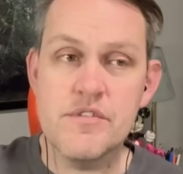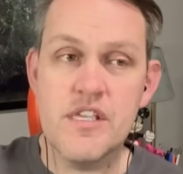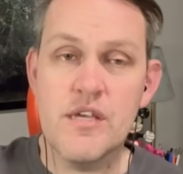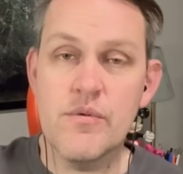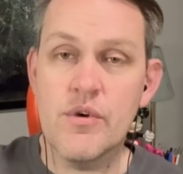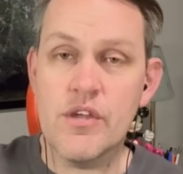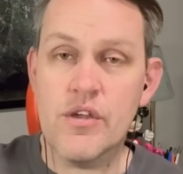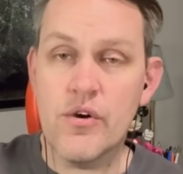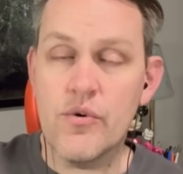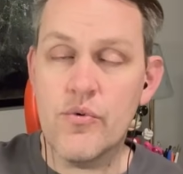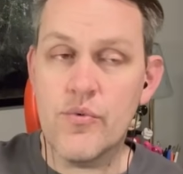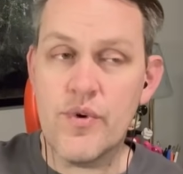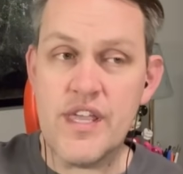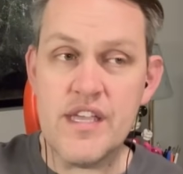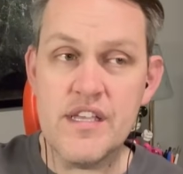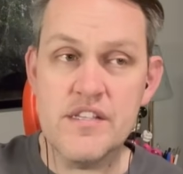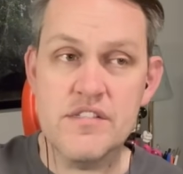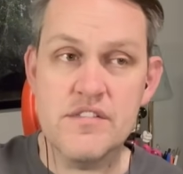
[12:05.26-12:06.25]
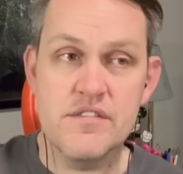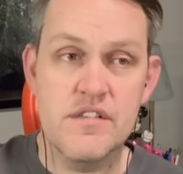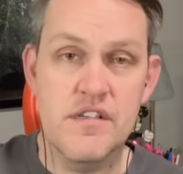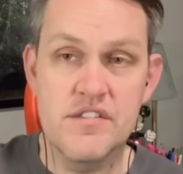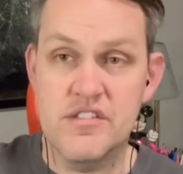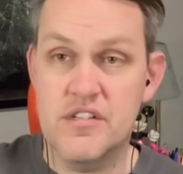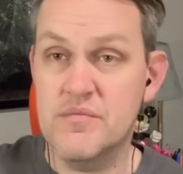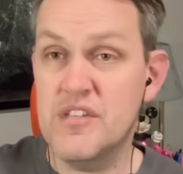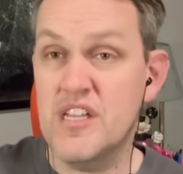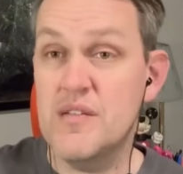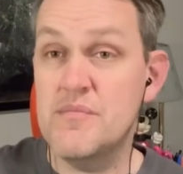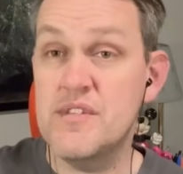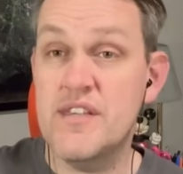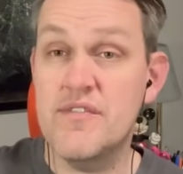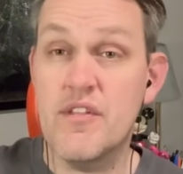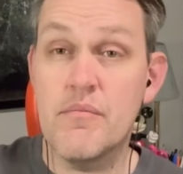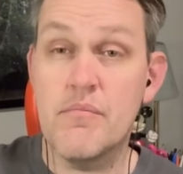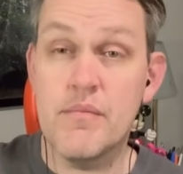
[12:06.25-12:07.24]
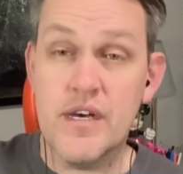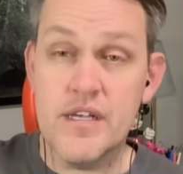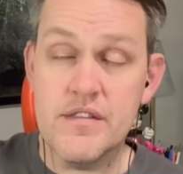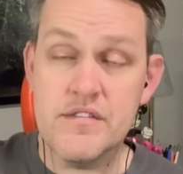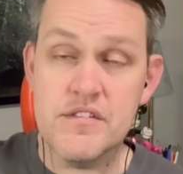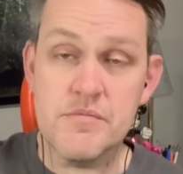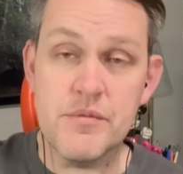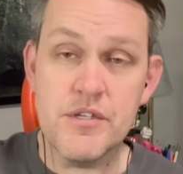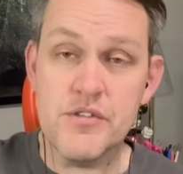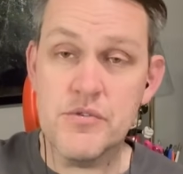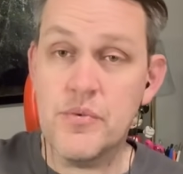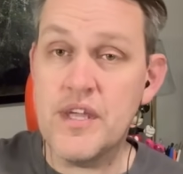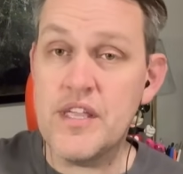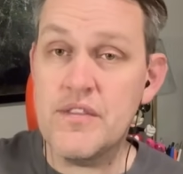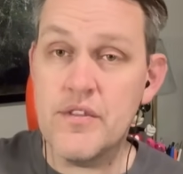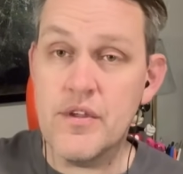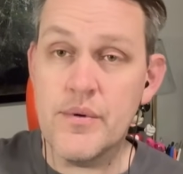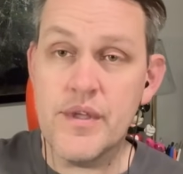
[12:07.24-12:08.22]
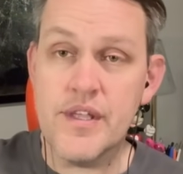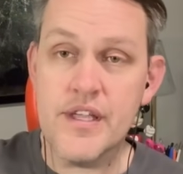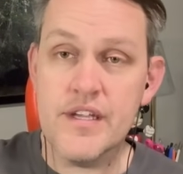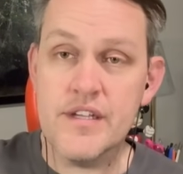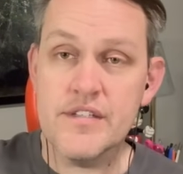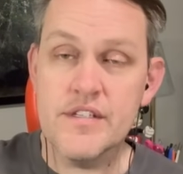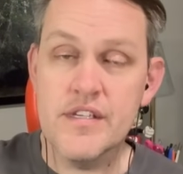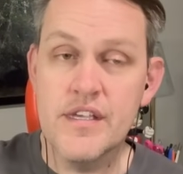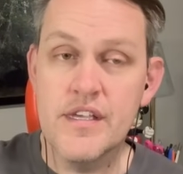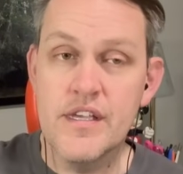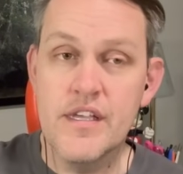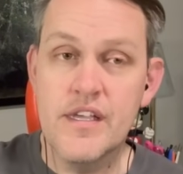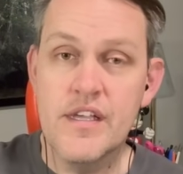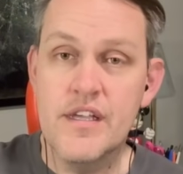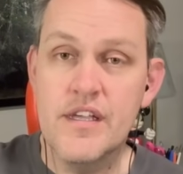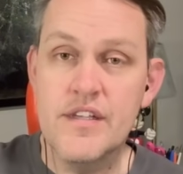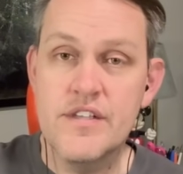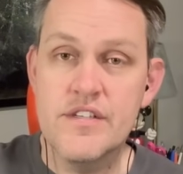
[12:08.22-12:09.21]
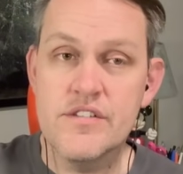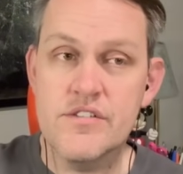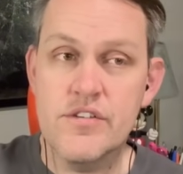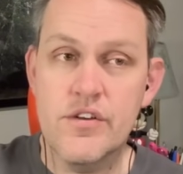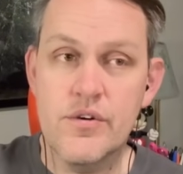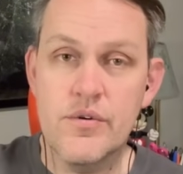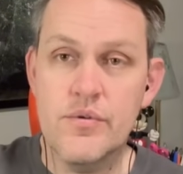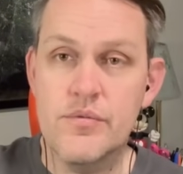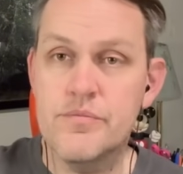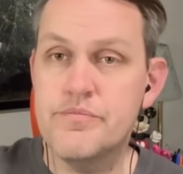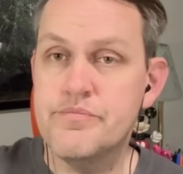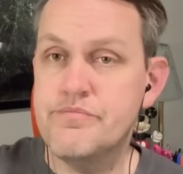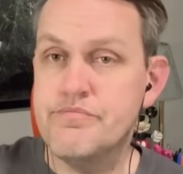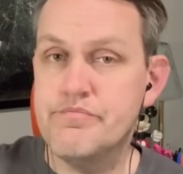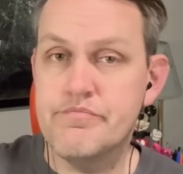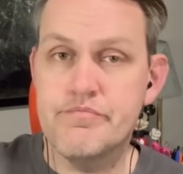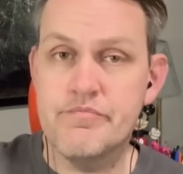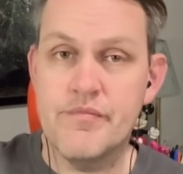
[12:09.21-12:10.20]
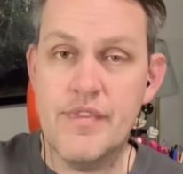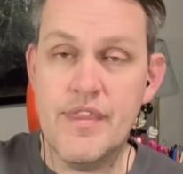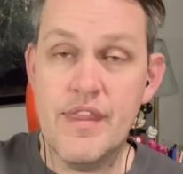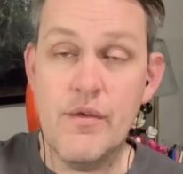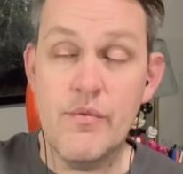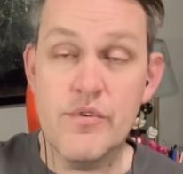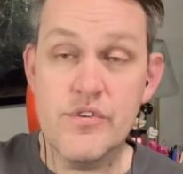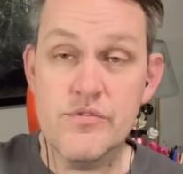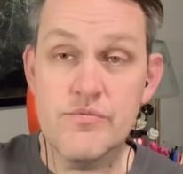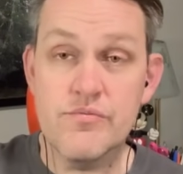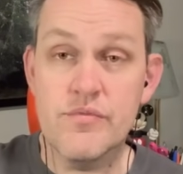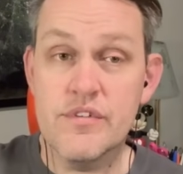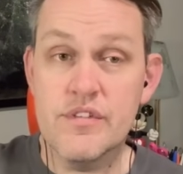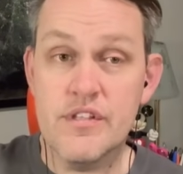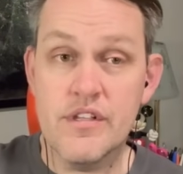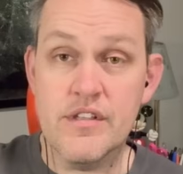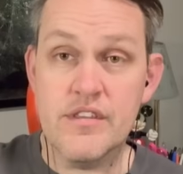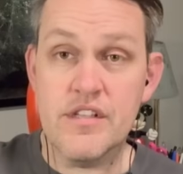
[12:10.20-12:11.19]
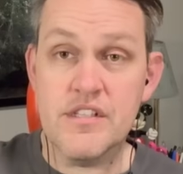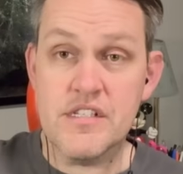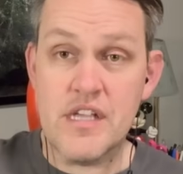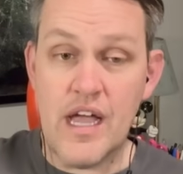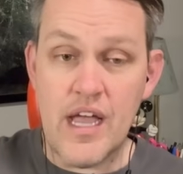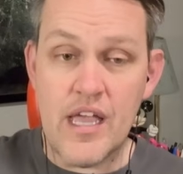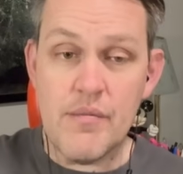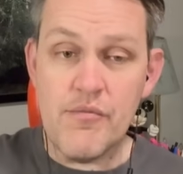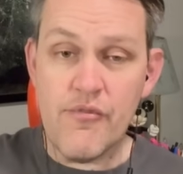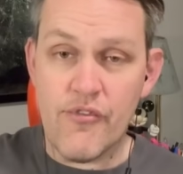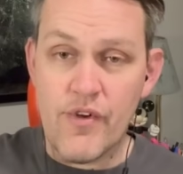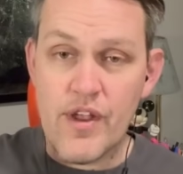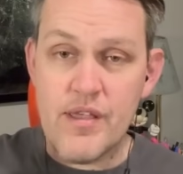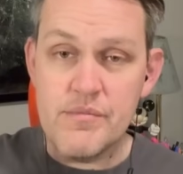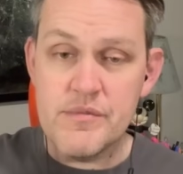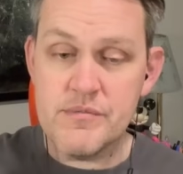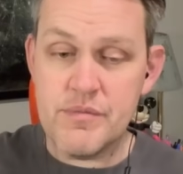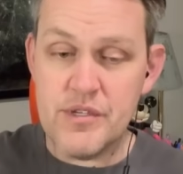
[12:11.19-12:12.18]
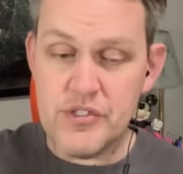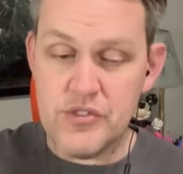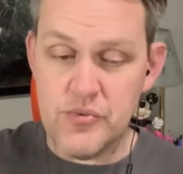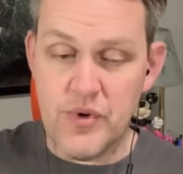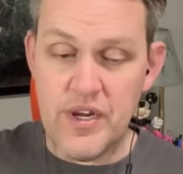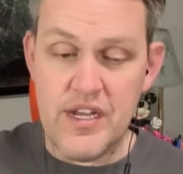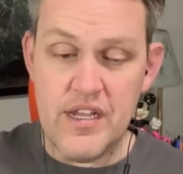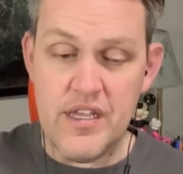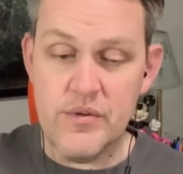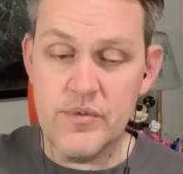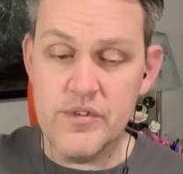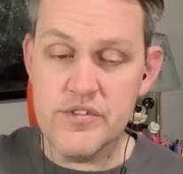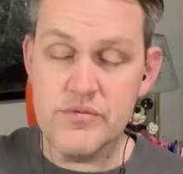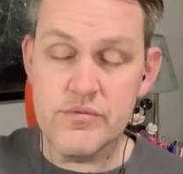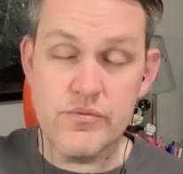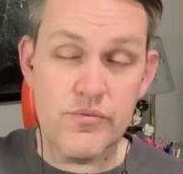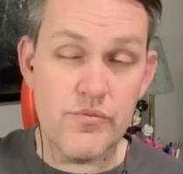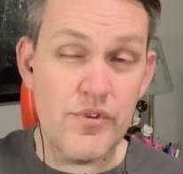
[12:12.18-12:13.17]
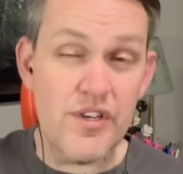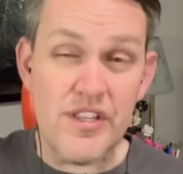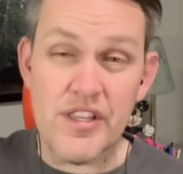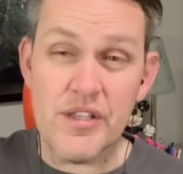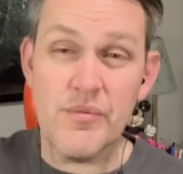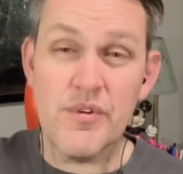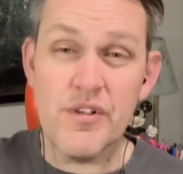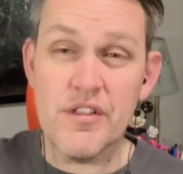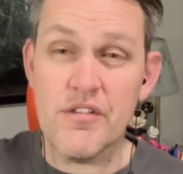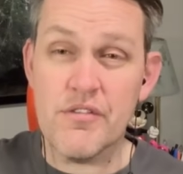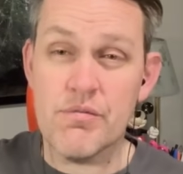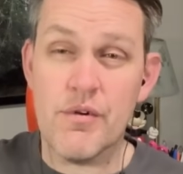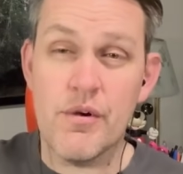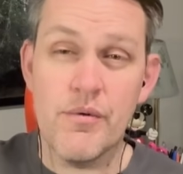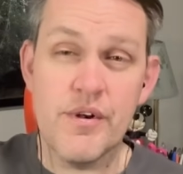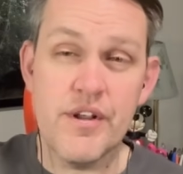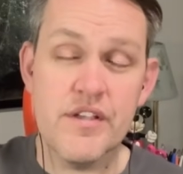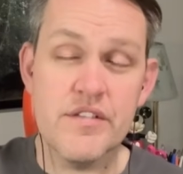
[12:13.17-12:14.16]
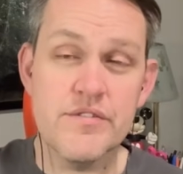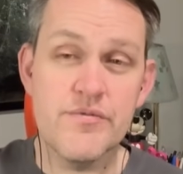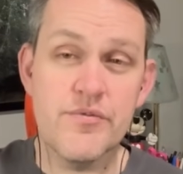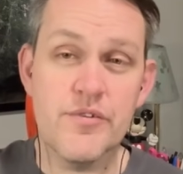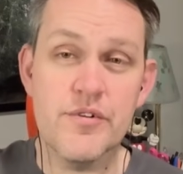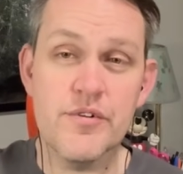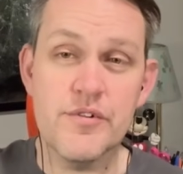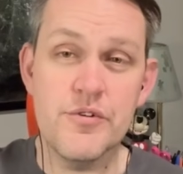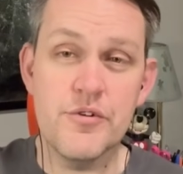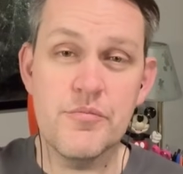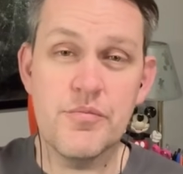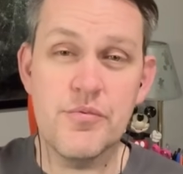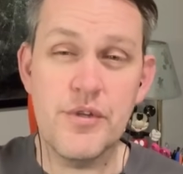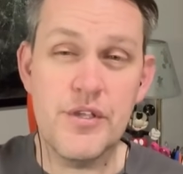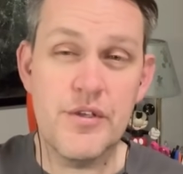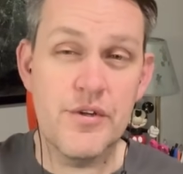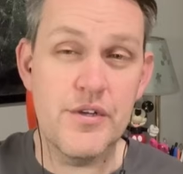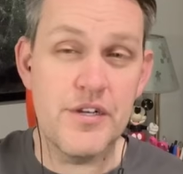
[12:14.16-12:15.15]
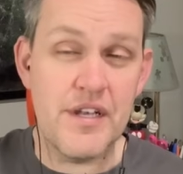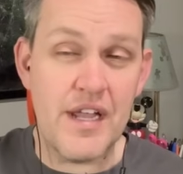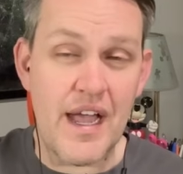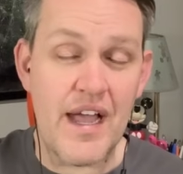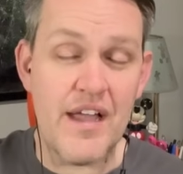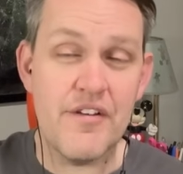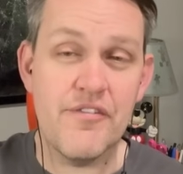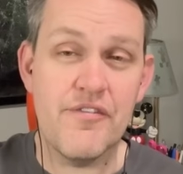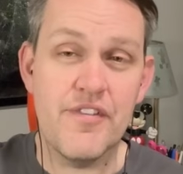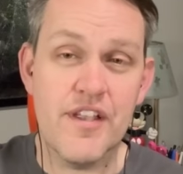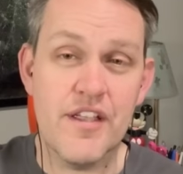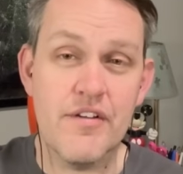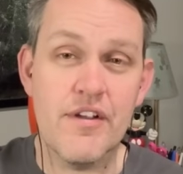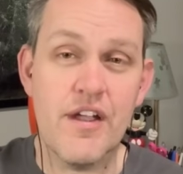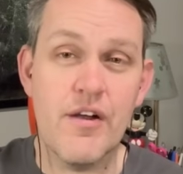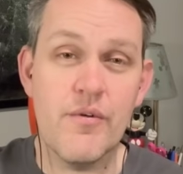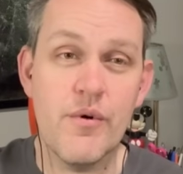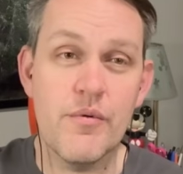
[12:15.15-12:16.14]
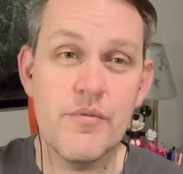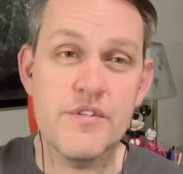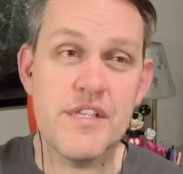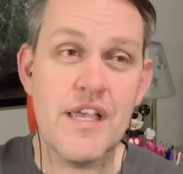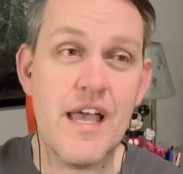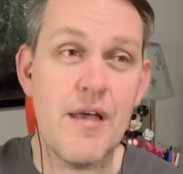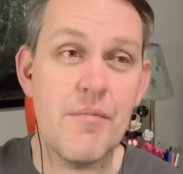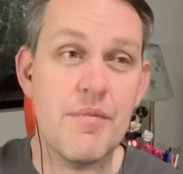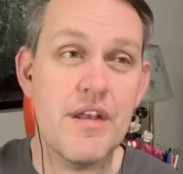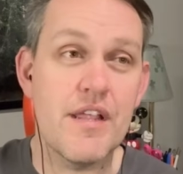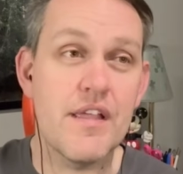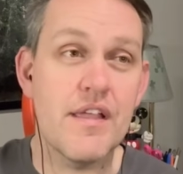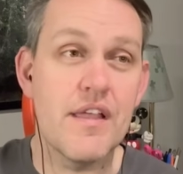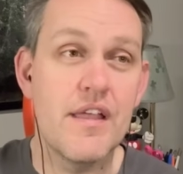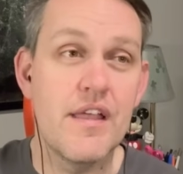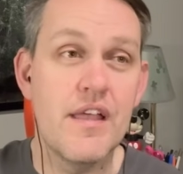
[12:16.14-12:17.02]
it would go weeks, sometimes even months between doing it. So it was the the time frames between it was really really throwing us for a loop. We could not figure out what was happening.